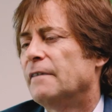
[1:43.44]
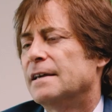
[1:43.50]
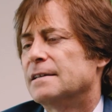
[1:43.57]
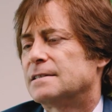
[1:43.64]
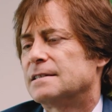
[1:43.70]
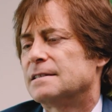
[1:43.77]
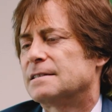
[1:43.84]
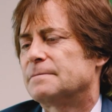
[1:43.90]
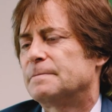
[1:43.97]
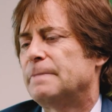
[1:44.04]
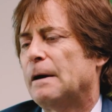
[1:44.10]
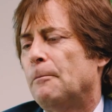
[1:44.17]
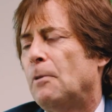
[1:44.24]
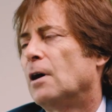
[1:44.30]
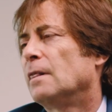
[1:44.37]
of this is
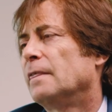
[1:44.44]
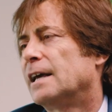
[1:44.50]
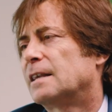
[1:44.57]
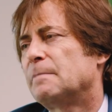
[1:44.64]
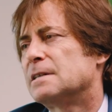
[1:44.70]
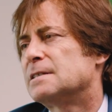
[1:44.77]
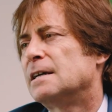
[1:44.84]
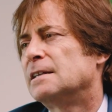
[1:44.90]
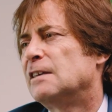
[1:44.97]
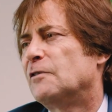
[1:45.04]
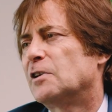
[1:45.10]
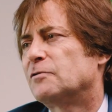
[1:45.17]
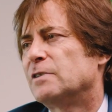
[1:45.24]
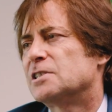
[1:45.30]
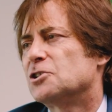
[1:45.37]
bottlenecked by
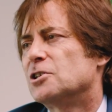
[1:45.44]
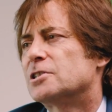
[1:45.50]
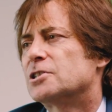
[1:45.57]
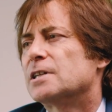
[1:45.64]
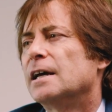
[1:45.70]
scientific research.